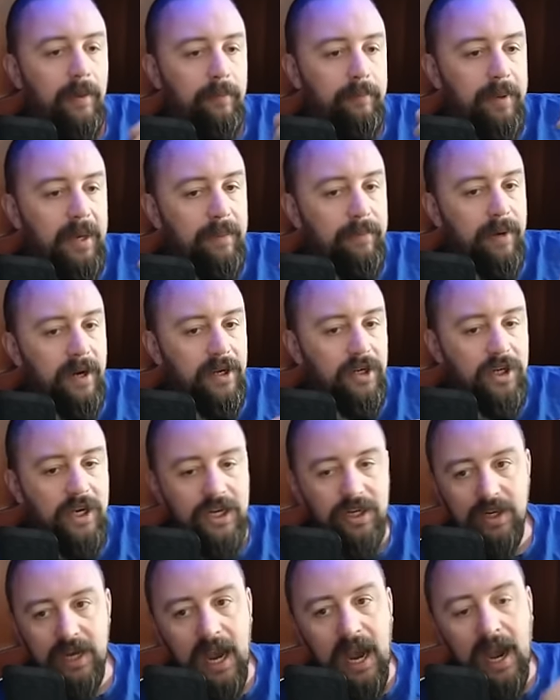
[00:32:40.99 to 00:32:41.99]
Pete
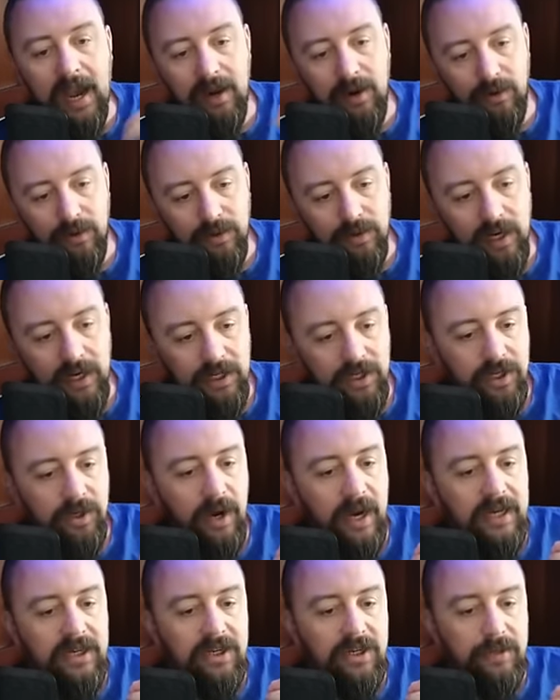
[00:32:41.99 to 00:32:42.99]
Buttigieg, I don't trust. So
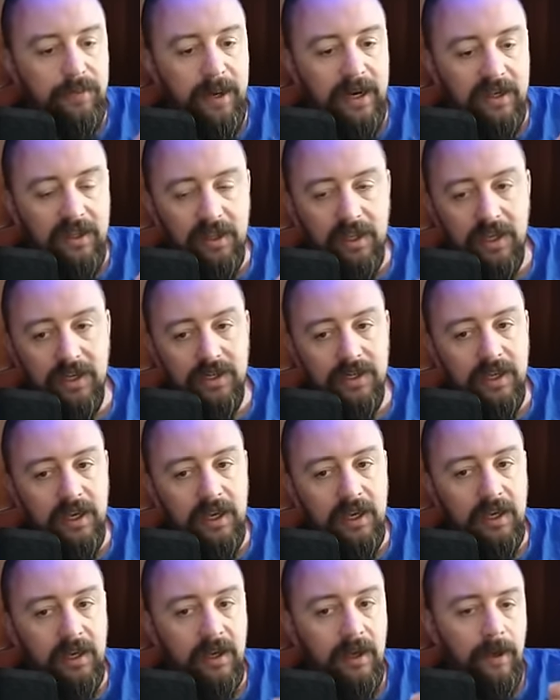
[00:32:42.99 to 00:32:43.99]
I suspect that this
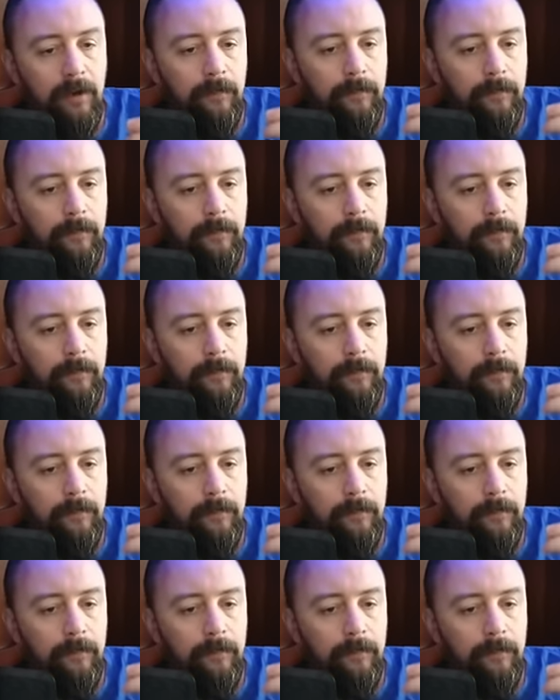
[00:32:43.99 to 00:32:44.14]
thing